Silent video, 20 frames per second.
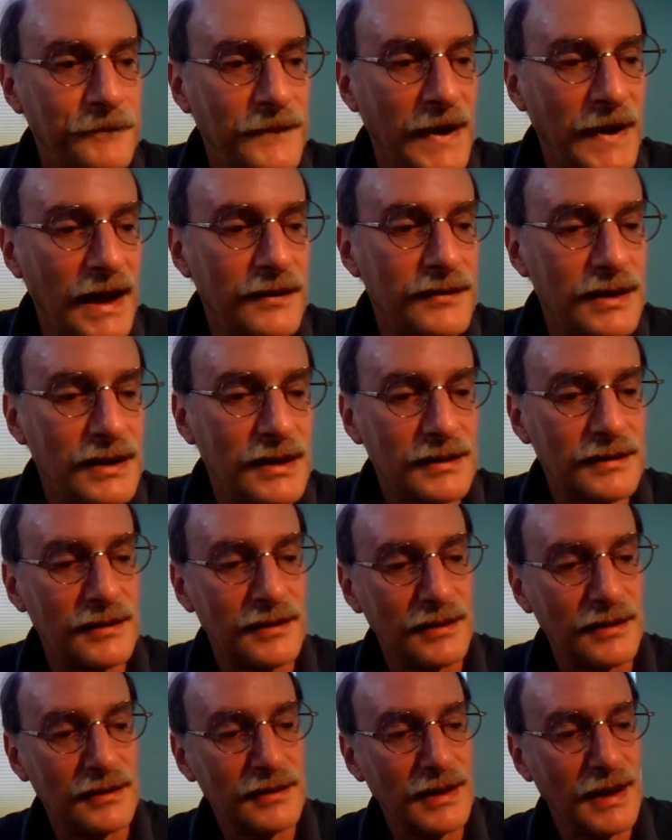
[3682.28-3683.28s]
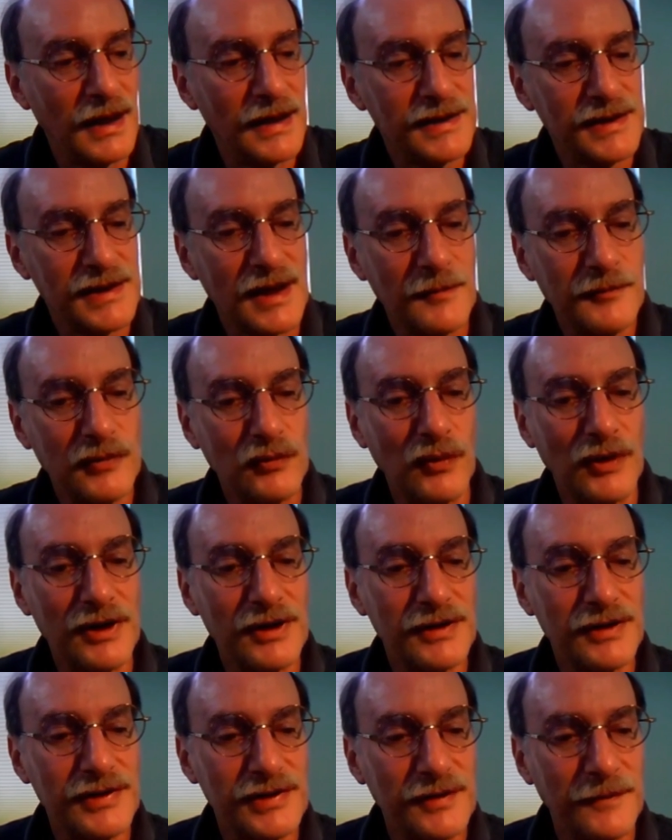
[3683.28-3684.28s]
And the concept
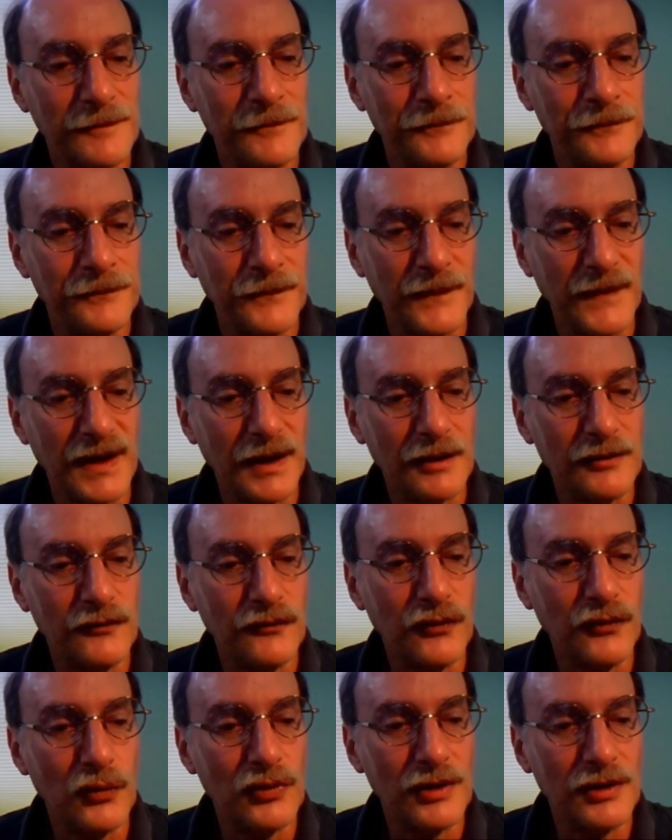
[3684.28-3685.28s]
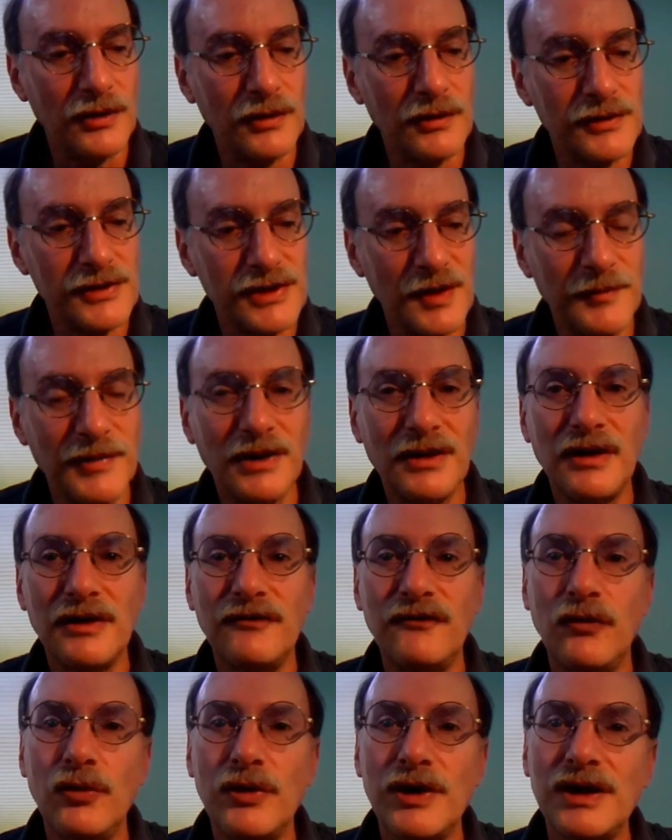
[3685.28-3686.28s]
was that for something like
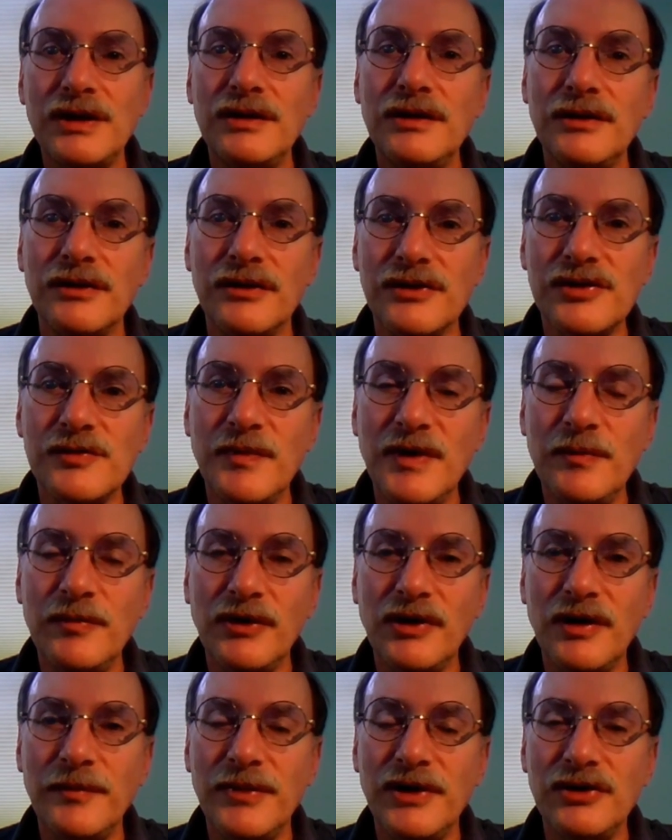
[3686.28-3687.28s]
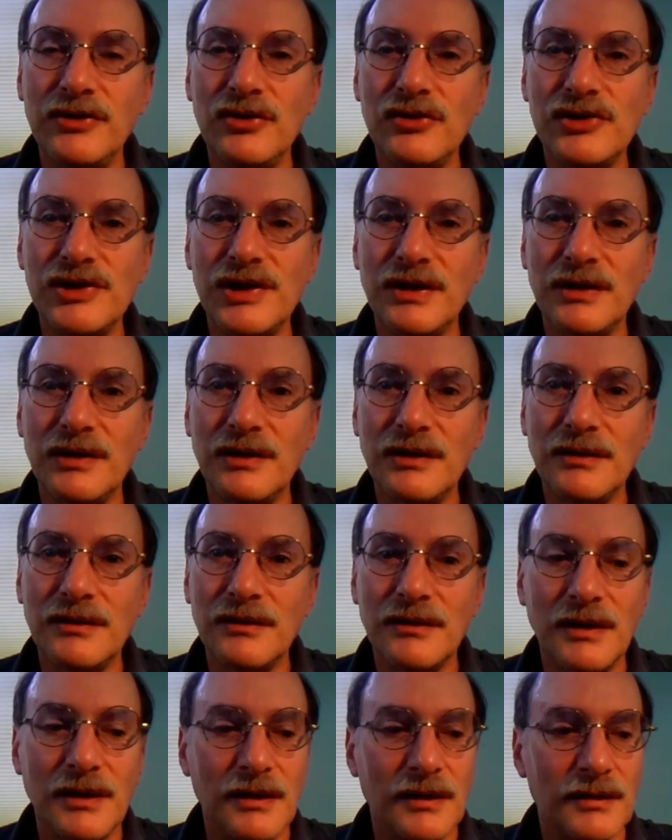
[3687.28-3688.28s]
40 years, people have been
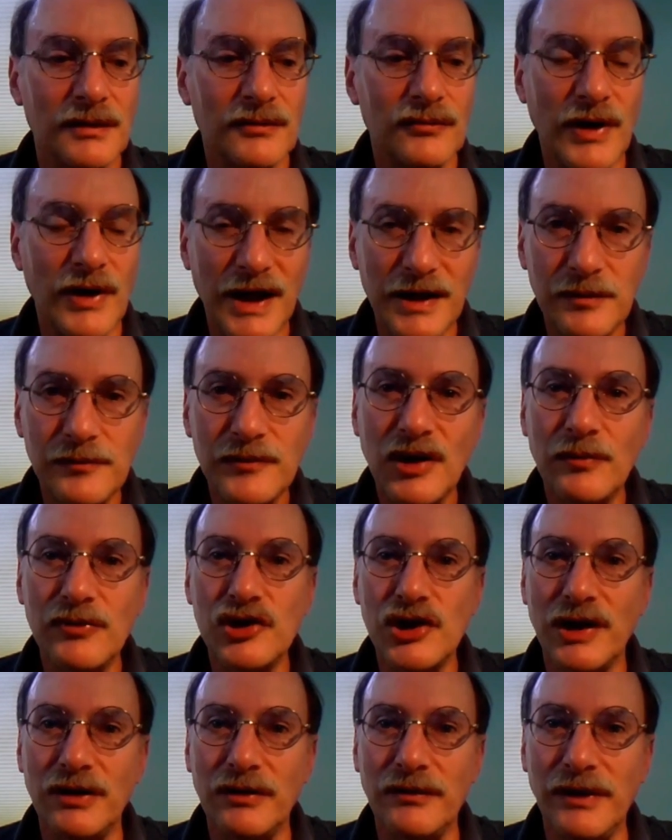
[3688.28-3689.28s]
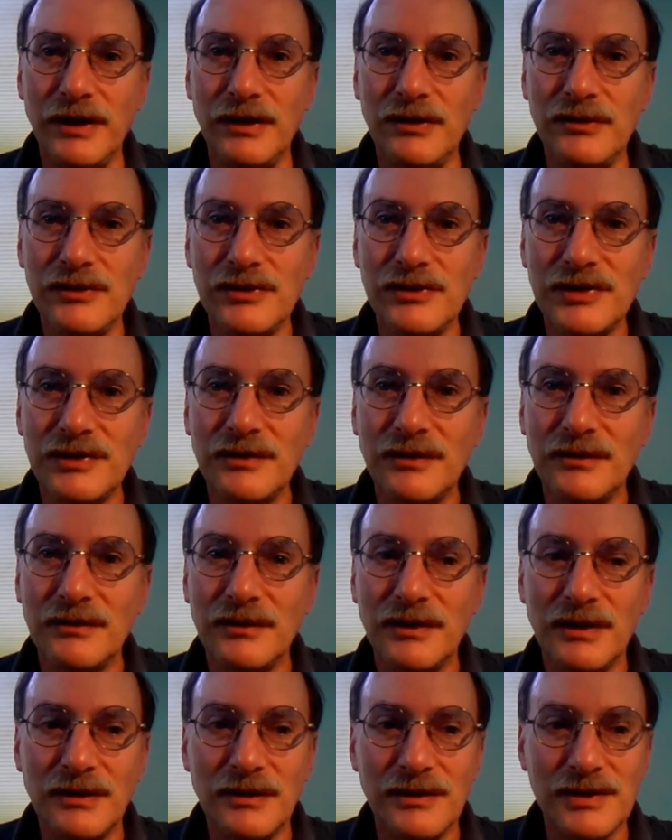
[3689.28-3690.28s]
using random number generators,
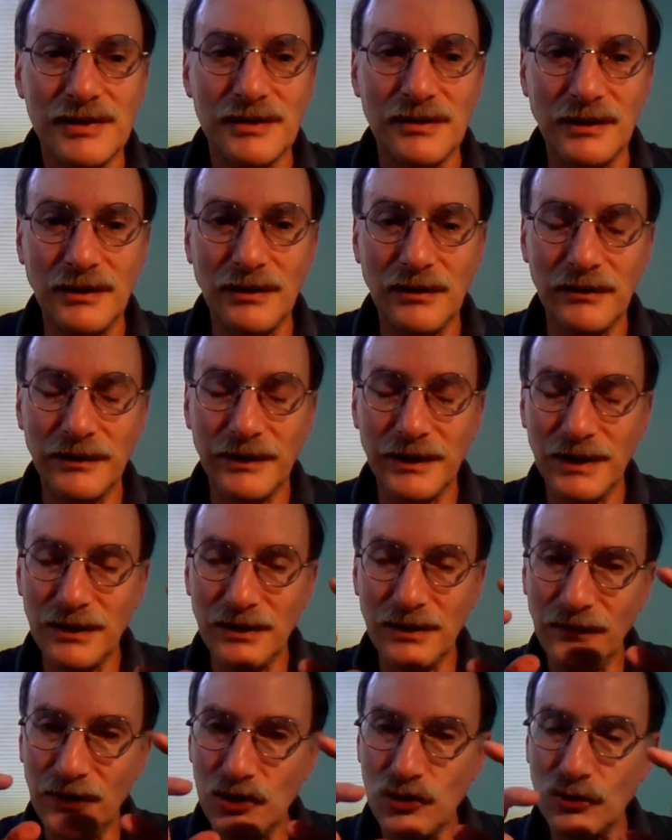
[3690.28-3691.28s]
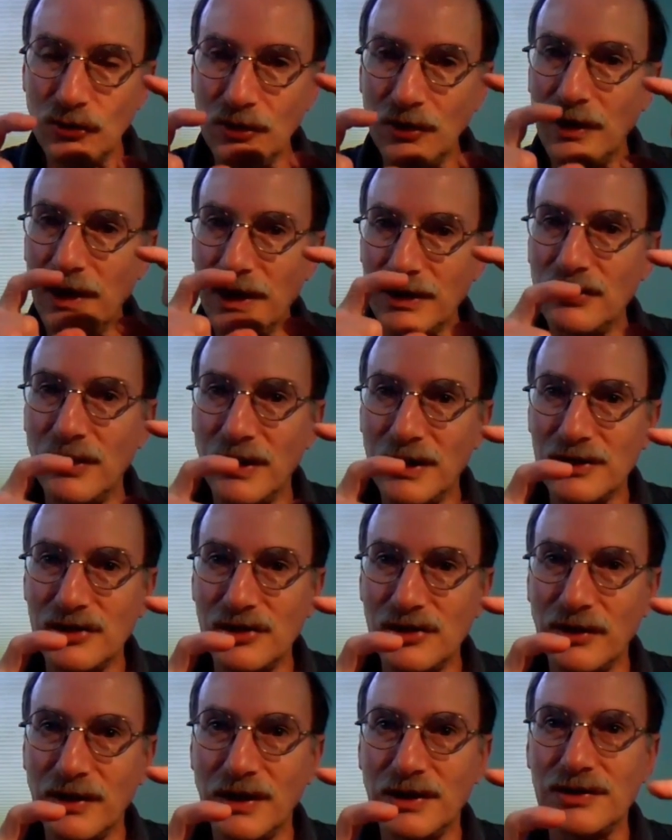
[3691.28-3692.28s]
these little individual electronic
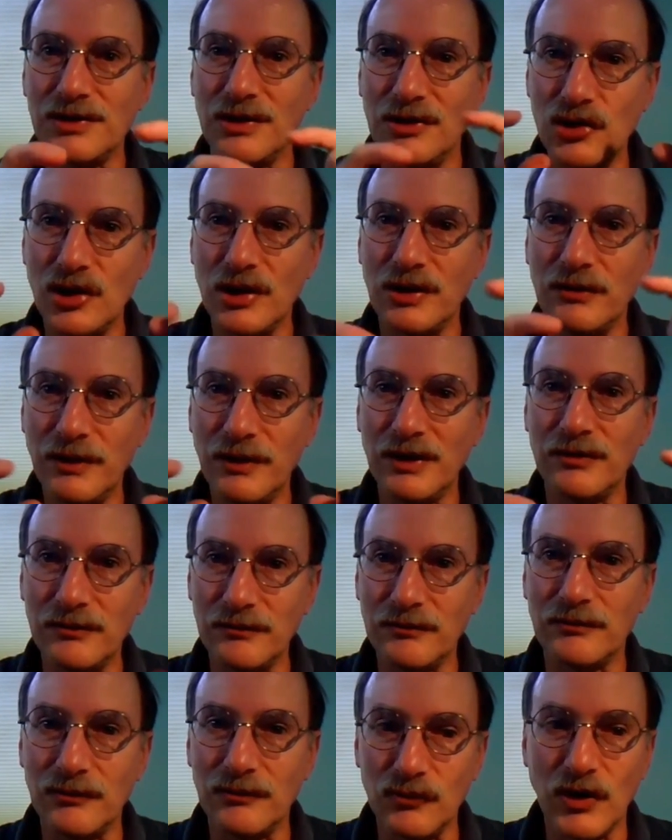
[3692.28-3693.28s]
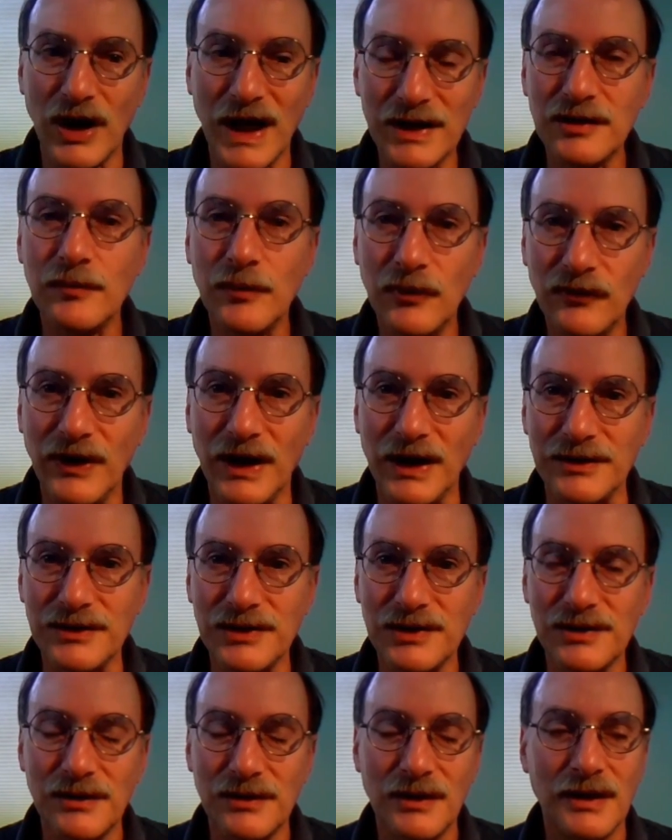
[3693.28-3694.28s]
circuits to generate random
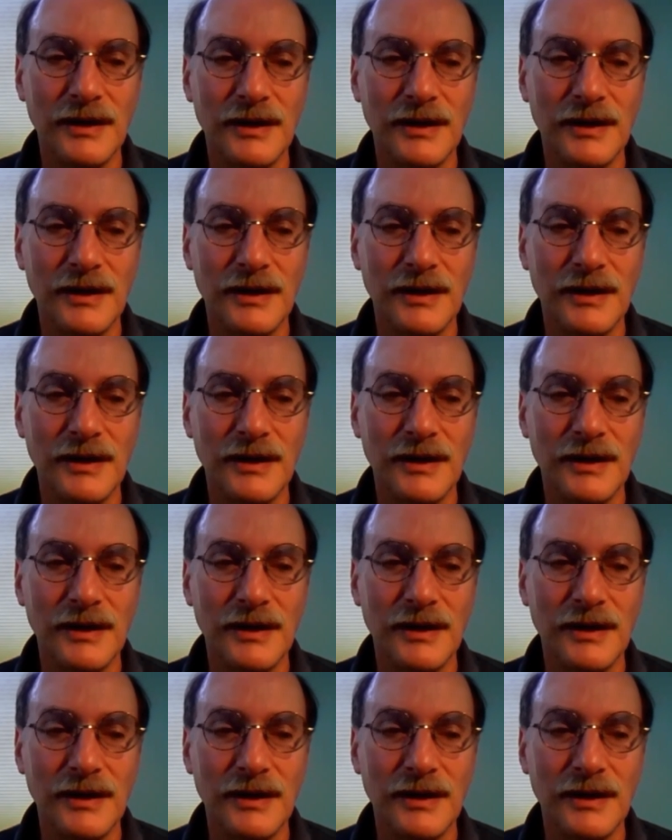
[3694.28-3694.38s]
events,